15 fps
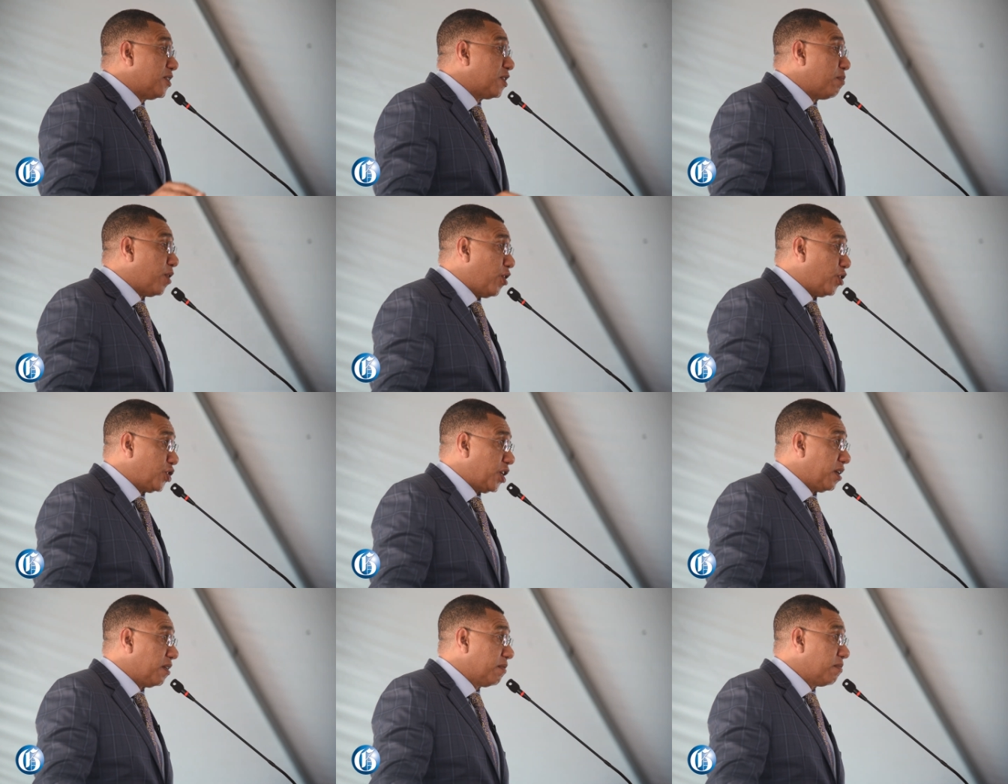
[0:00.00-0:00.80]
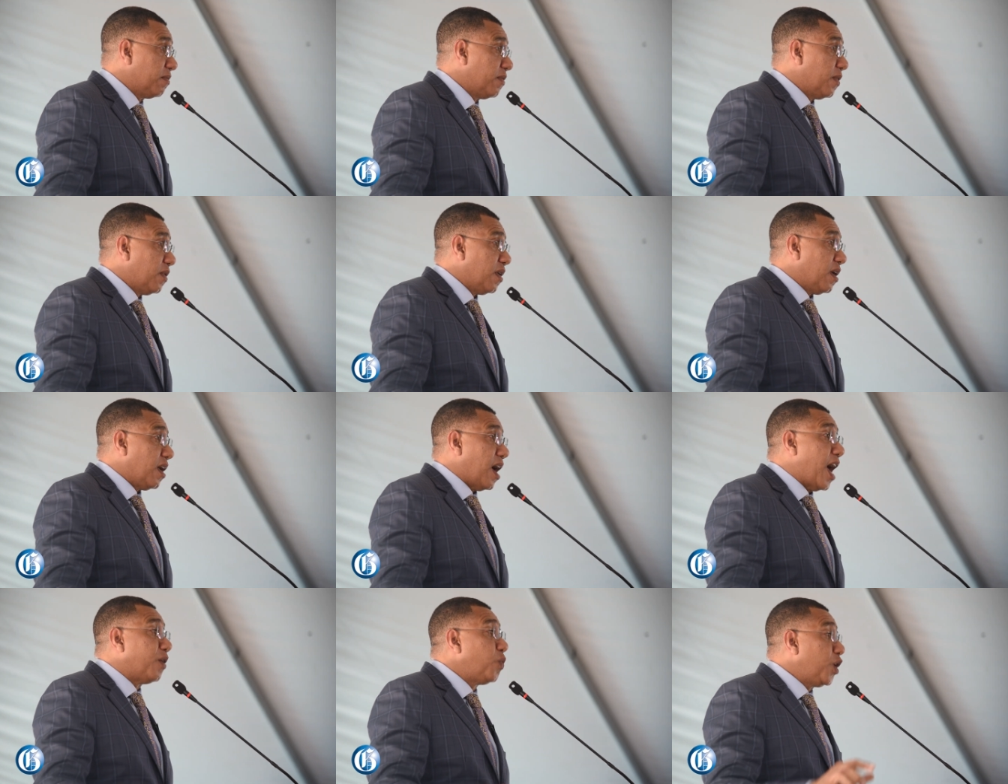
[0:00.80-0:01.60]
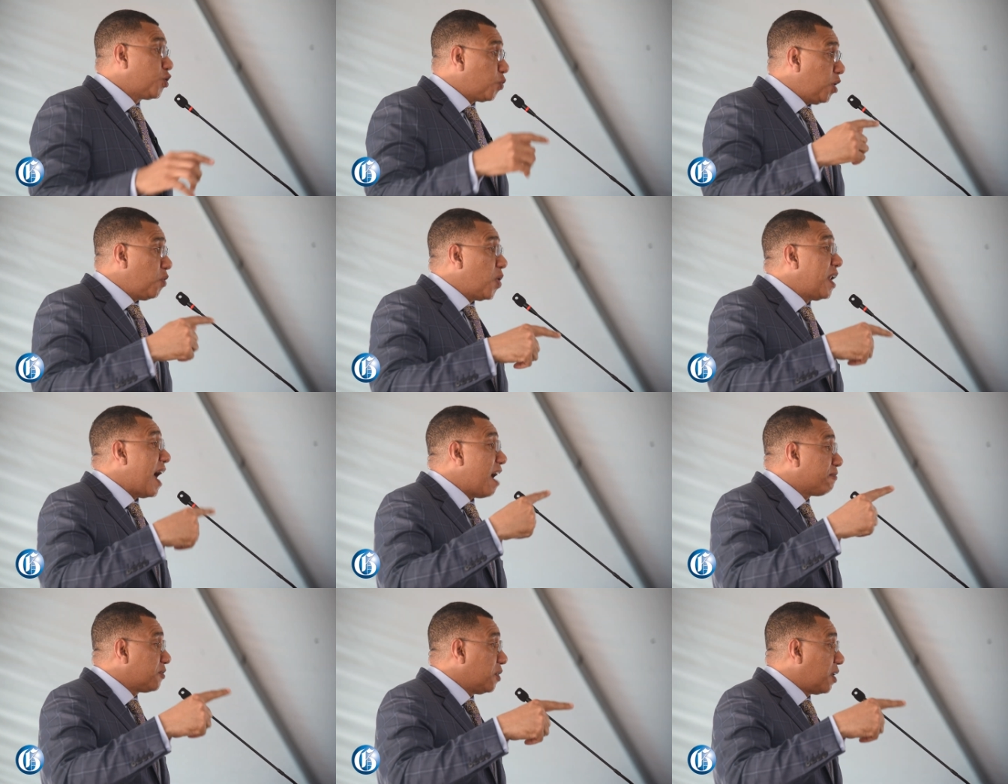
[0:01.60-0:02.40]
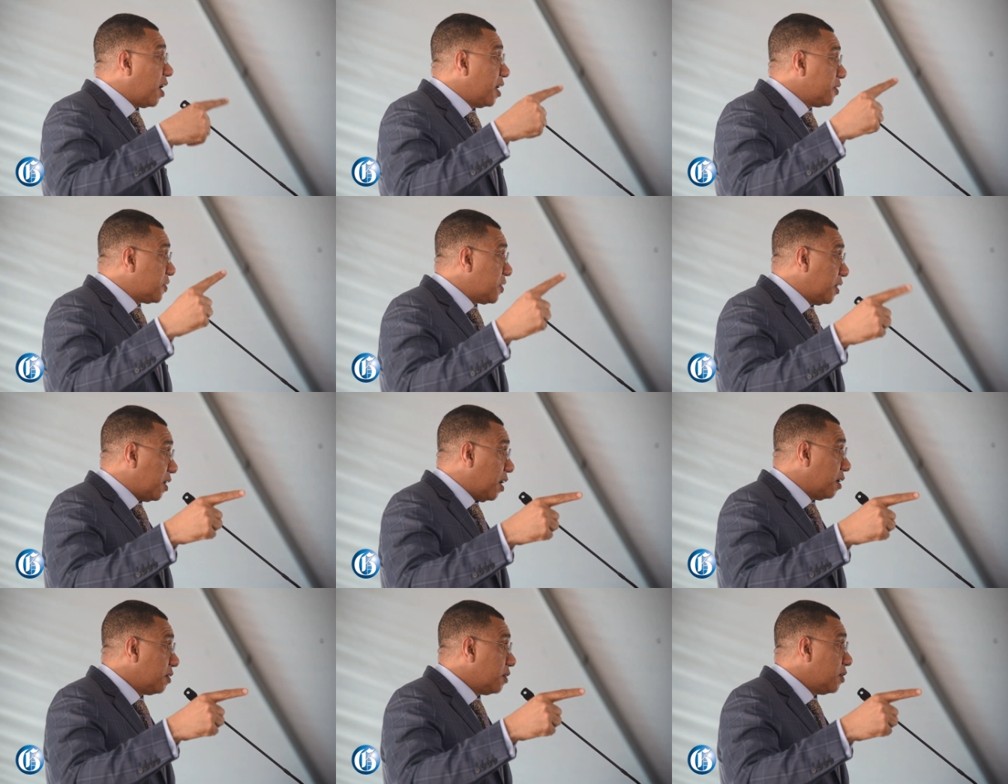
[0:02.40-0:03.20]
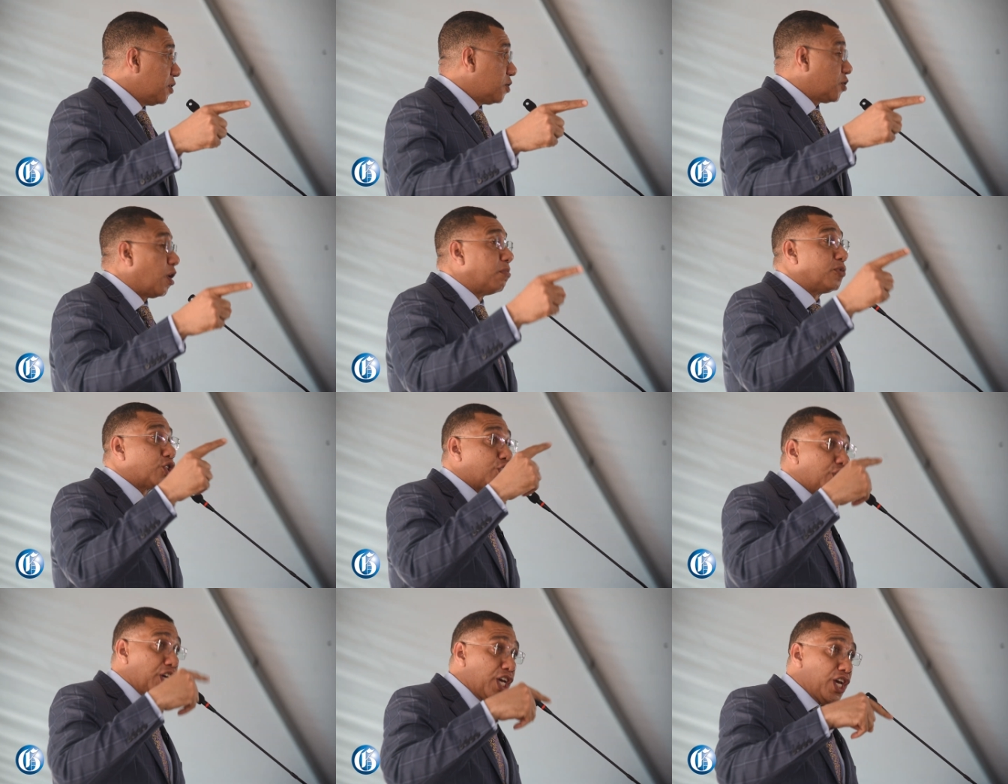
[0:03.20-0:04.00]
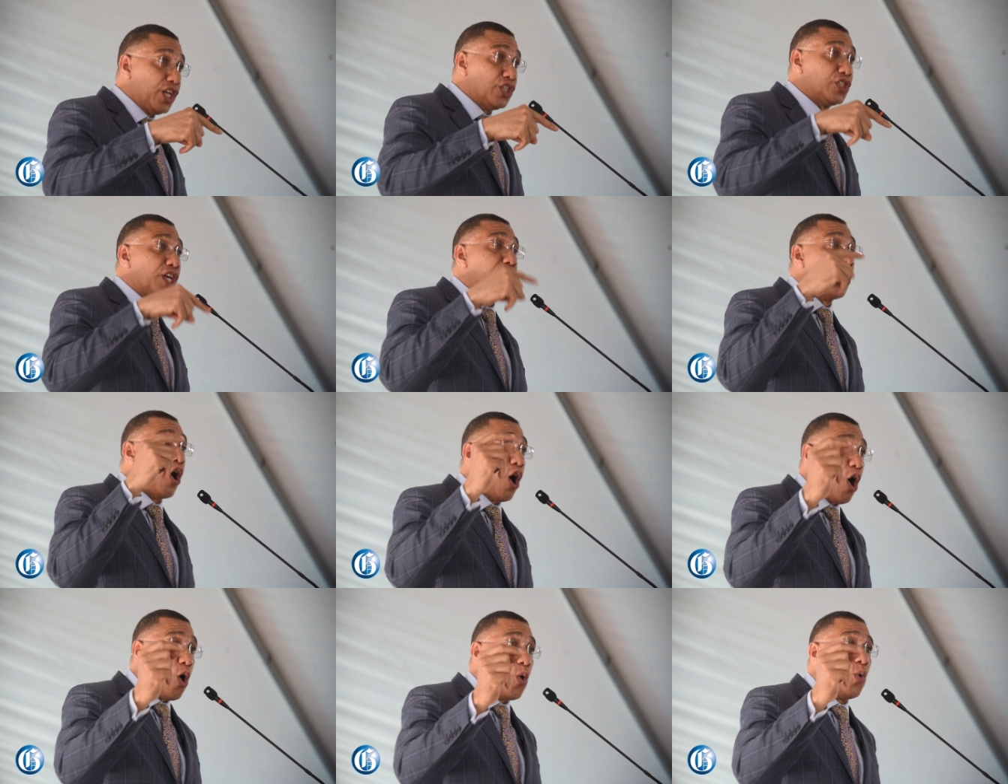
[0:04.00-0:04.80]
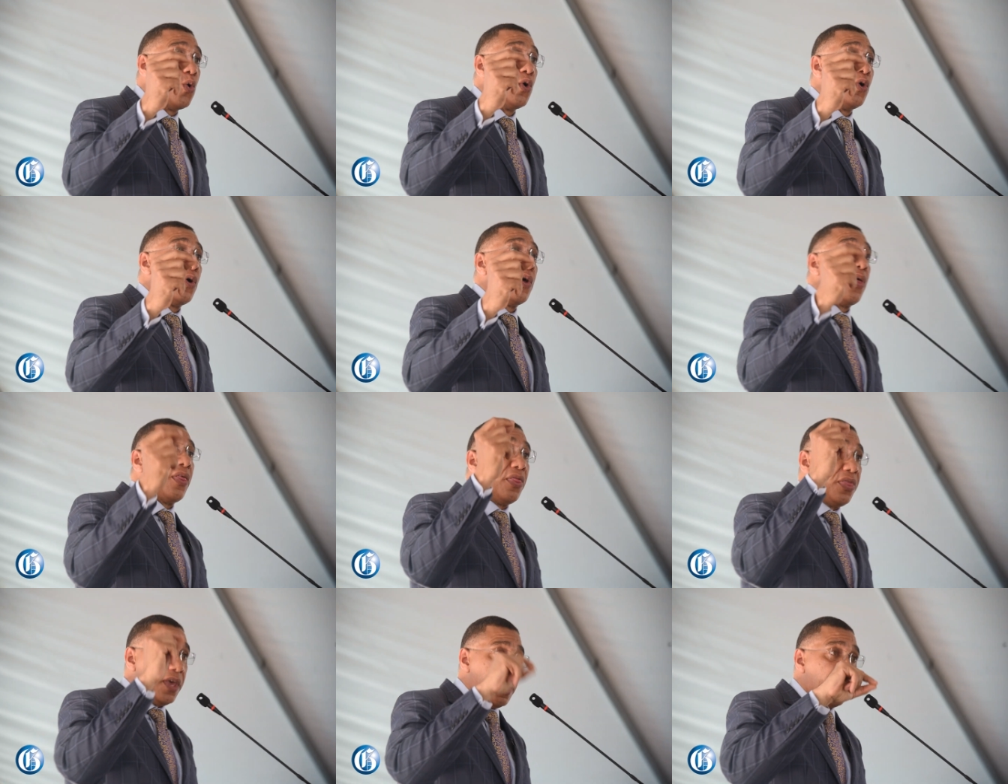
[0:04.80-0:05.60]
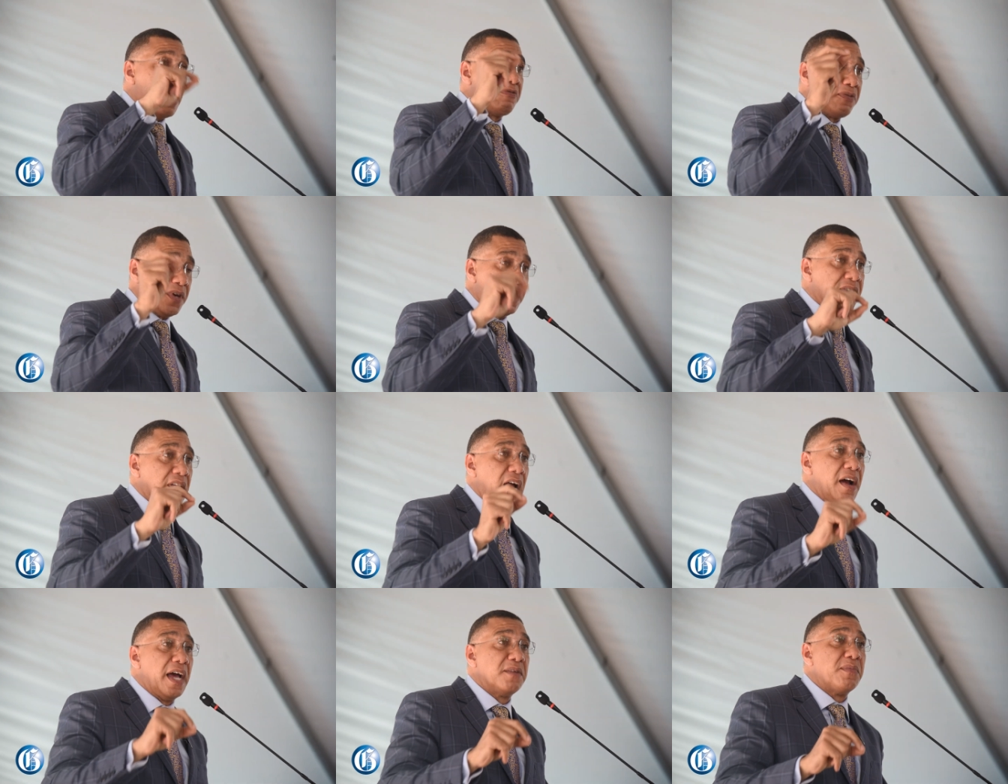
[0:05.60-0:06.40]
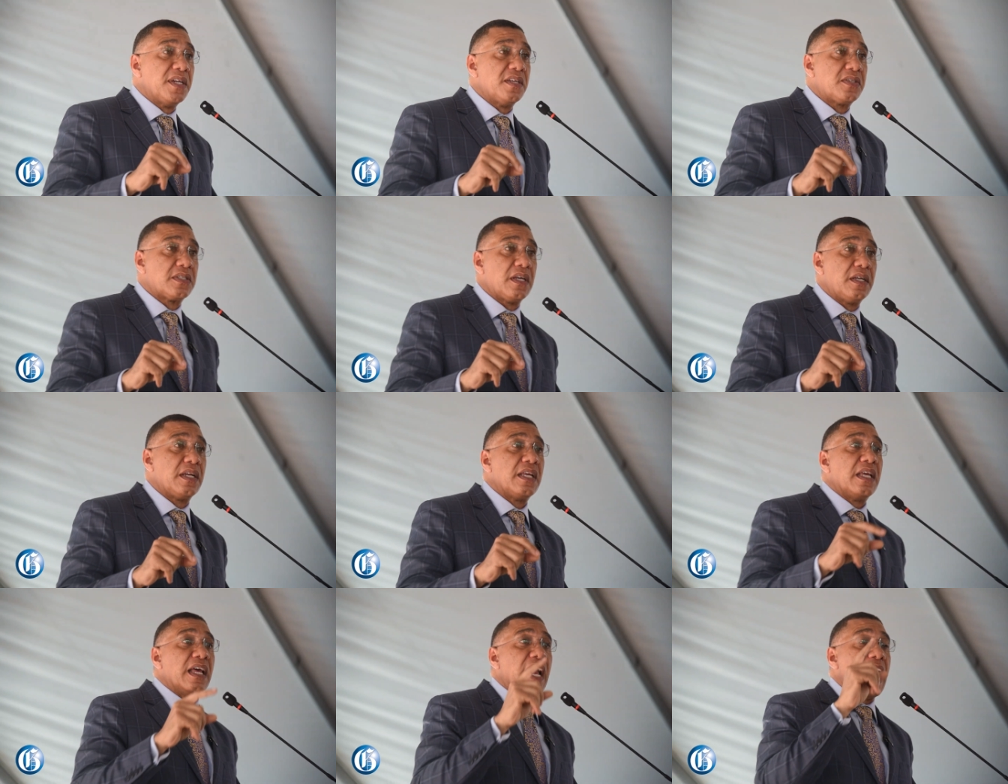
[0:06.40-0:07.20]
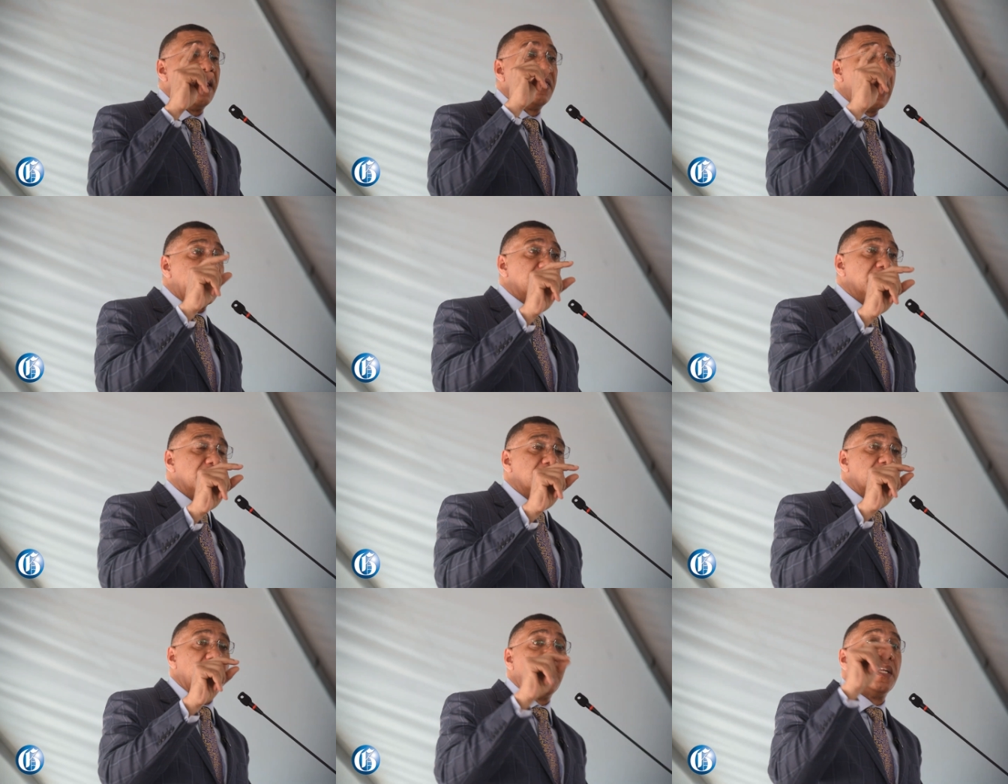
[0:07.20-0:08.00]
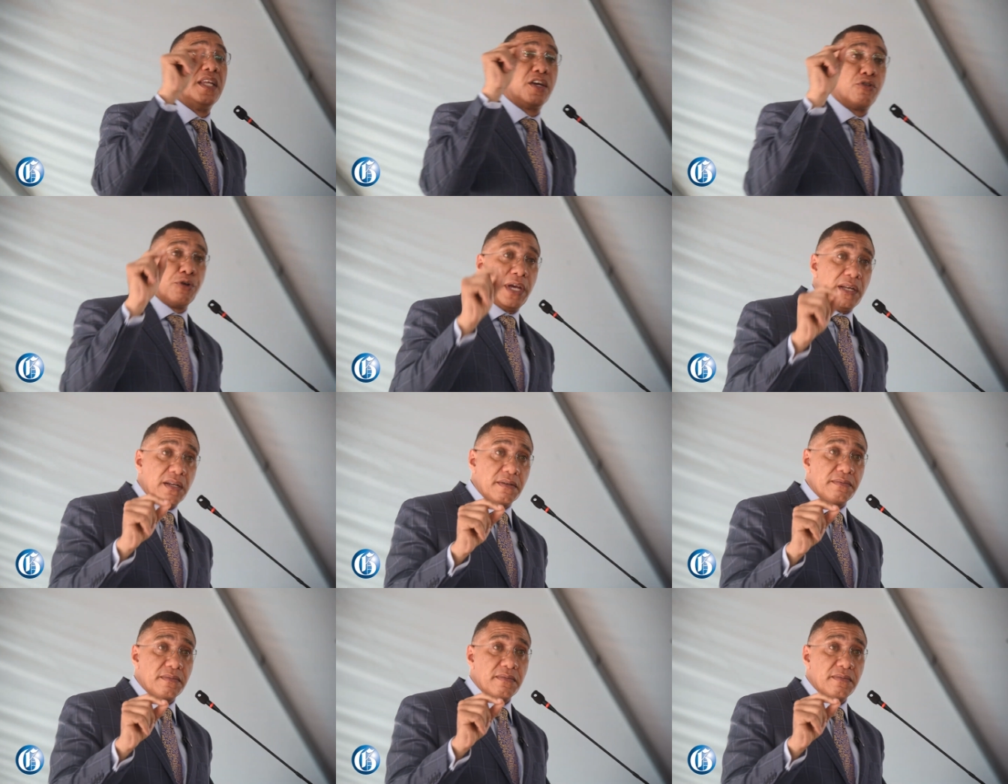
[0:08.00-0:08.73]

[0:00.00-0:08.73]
is emerging, and which we will have to consider some change in how their affairs are administered, and that is in the grill.